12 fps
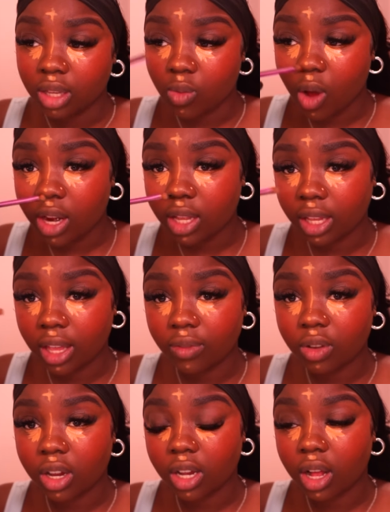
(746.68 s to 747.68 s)
You want to give
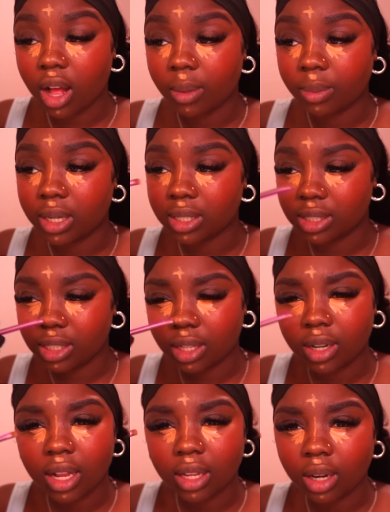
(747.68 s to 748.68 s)
your
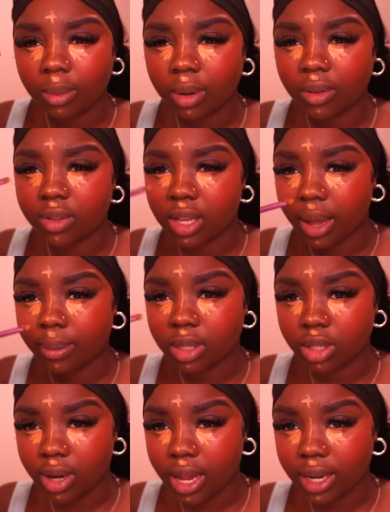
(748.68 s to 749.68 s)
concealer a little bit of time to
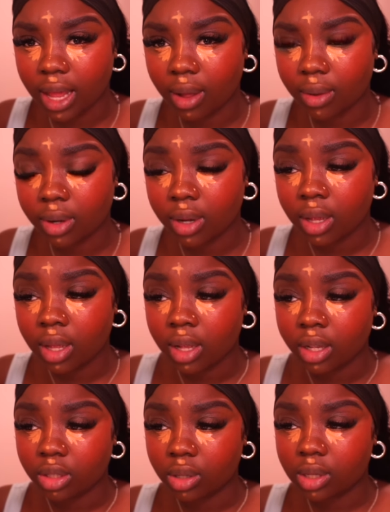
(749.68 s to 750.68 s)
dry down,
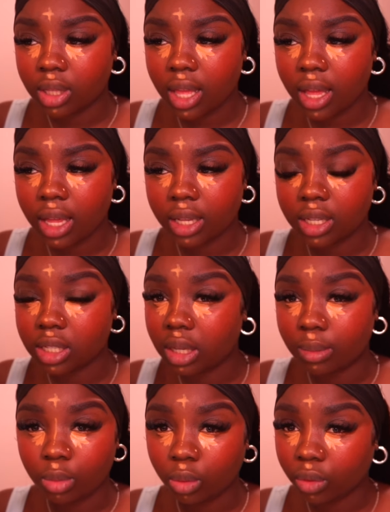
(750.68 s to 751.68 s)
just so that it
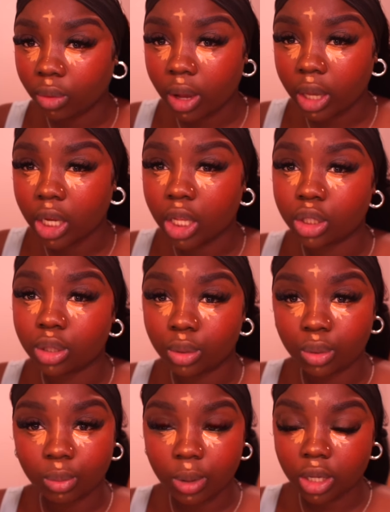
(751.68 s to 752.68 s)
doesn't move around
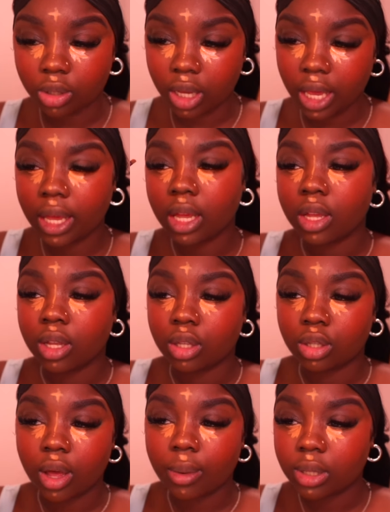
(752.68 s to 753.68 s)
too much, okay?
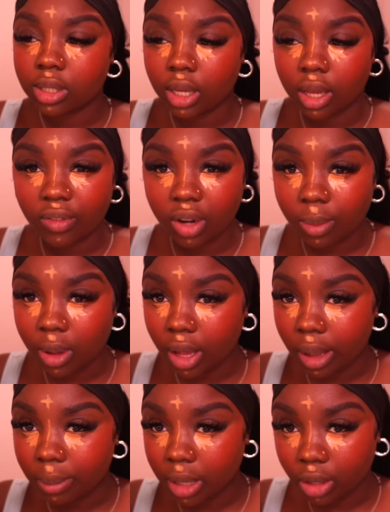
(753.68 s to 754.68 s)
So I would say give it about
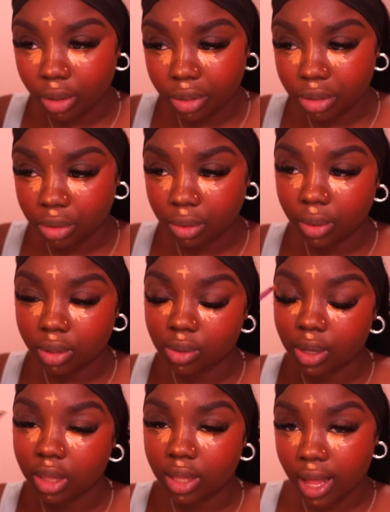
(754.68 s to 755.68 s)
a minute or two. So
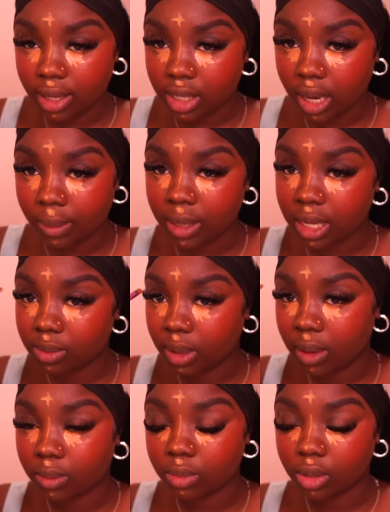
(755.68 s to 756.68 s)
in that time, that's when
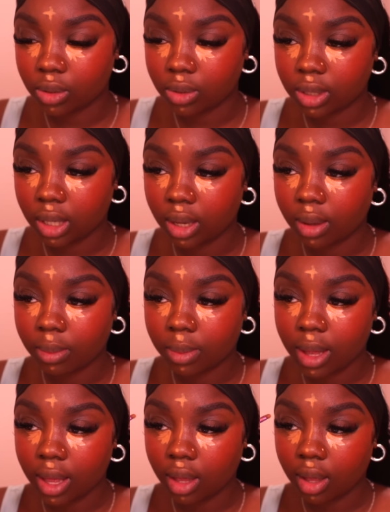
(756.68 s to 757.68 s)
I'm using
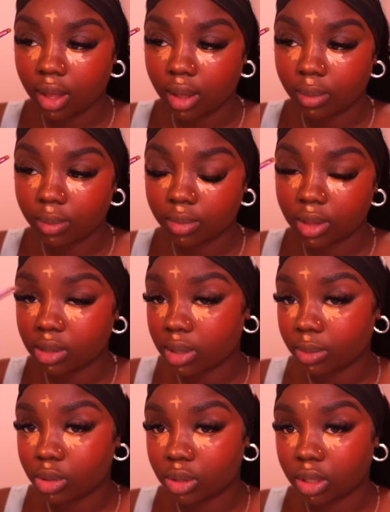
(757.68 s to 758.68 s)
my, that's when
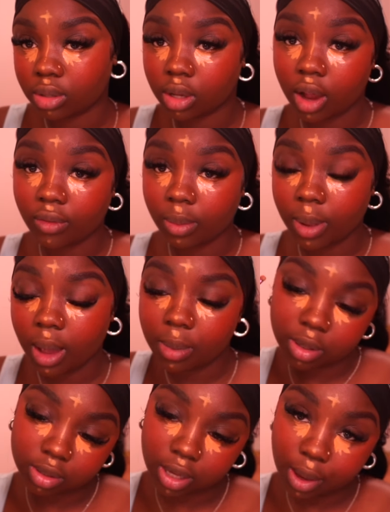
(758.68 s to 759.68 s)
I'm choosing to carve out my
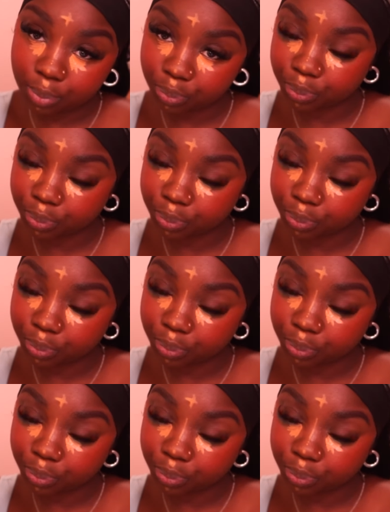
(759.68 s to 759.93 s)
eyebrows, okay?